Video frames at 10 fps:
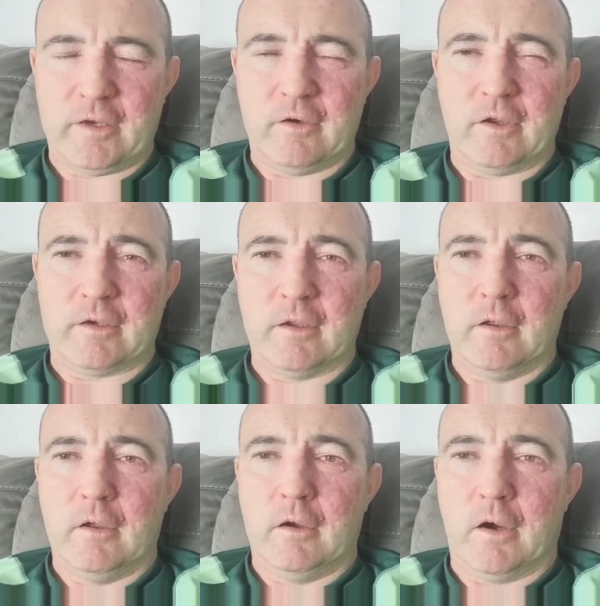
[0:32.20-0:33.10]
night,
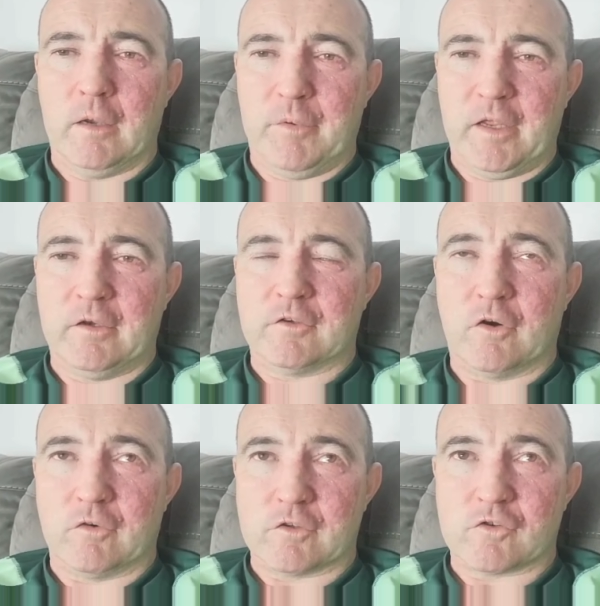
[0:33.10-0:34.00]
I'll be in
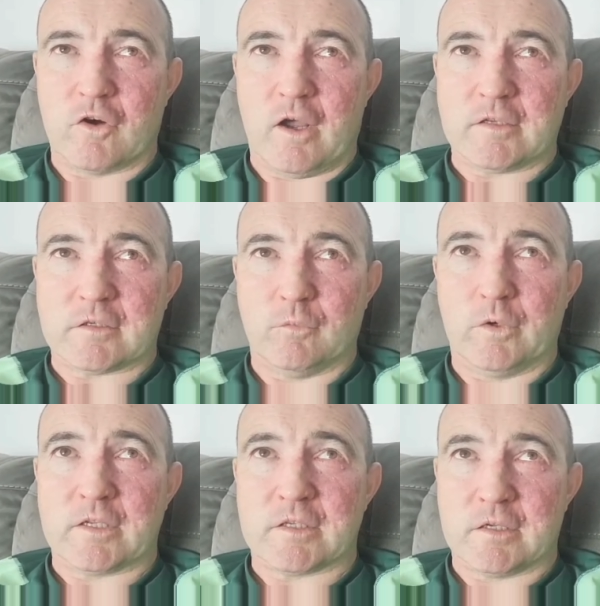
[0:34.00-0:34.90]
Turner's Cross with a
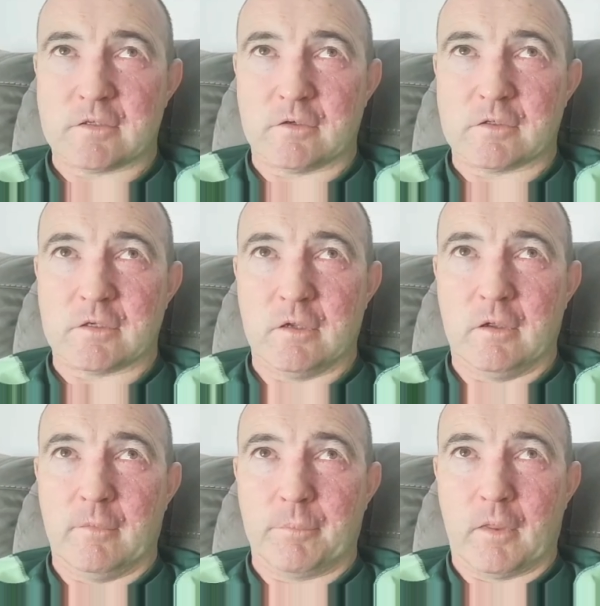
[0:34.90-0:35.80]
scissors,
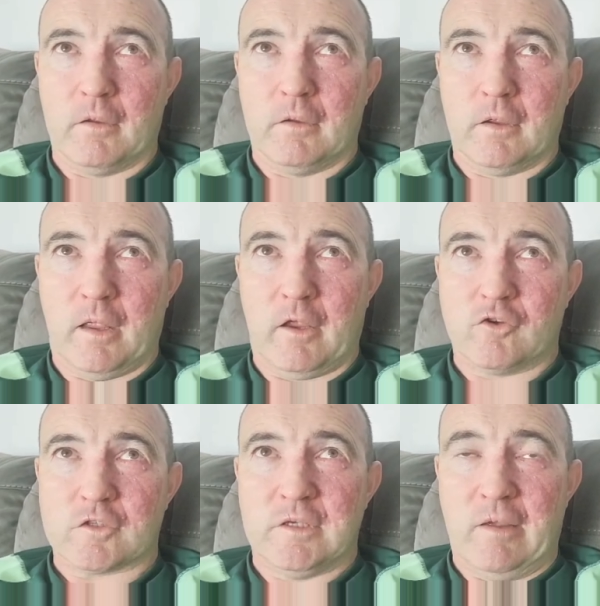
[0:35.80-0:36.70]
uh,
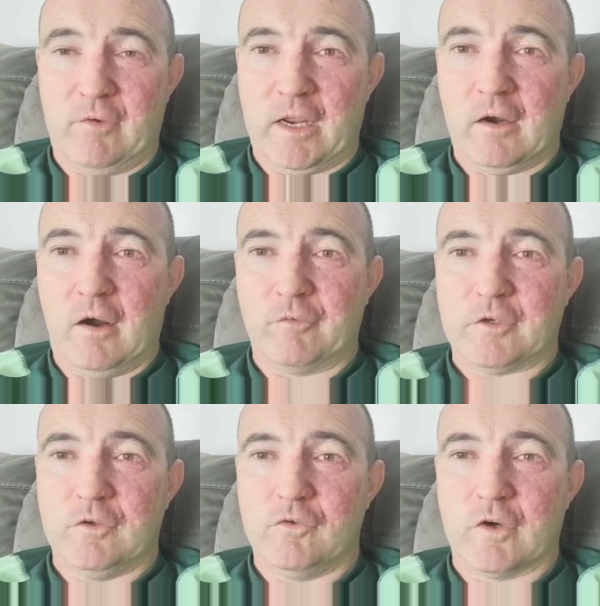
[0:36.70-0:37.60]
just levelling off the
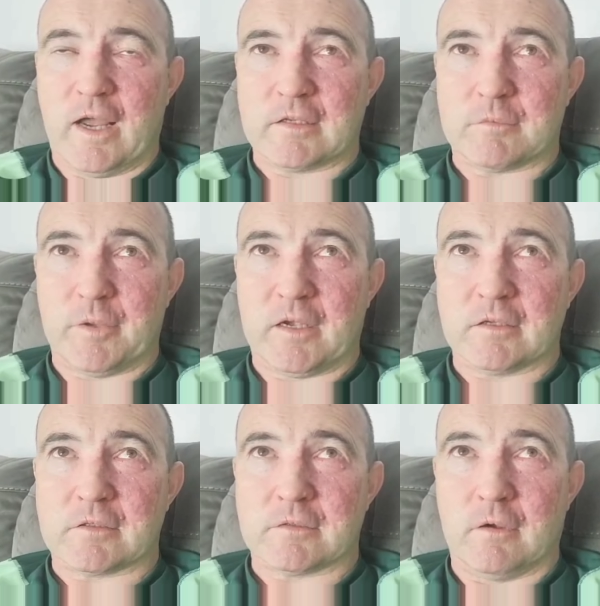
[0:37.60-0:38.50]
new grass
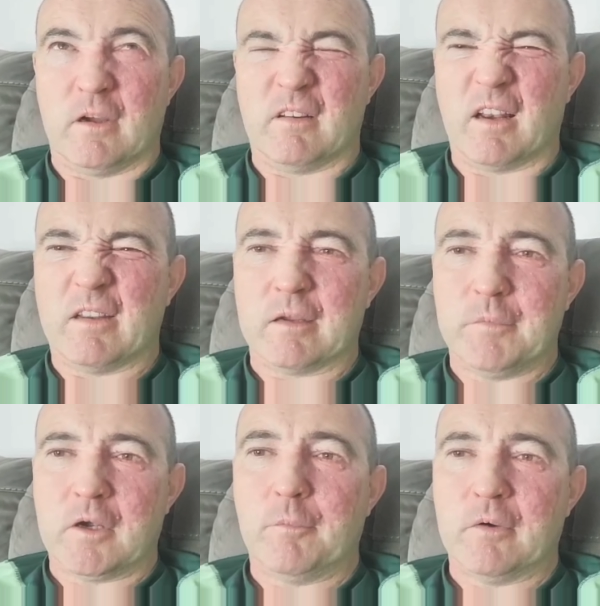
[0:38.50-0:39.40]
because that'll take me a
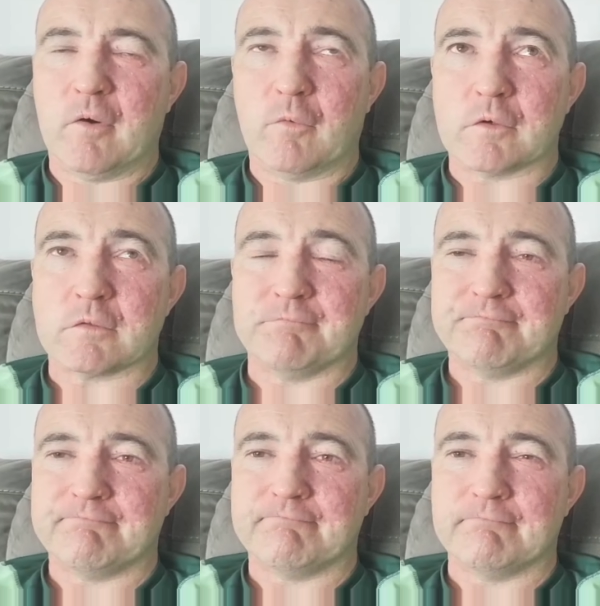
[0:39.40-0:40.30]
couple of hours.
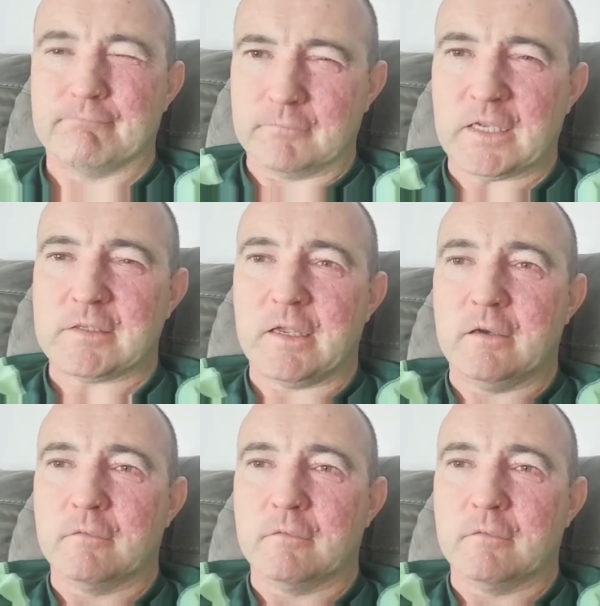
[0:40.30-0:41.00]
Thanks, Keith.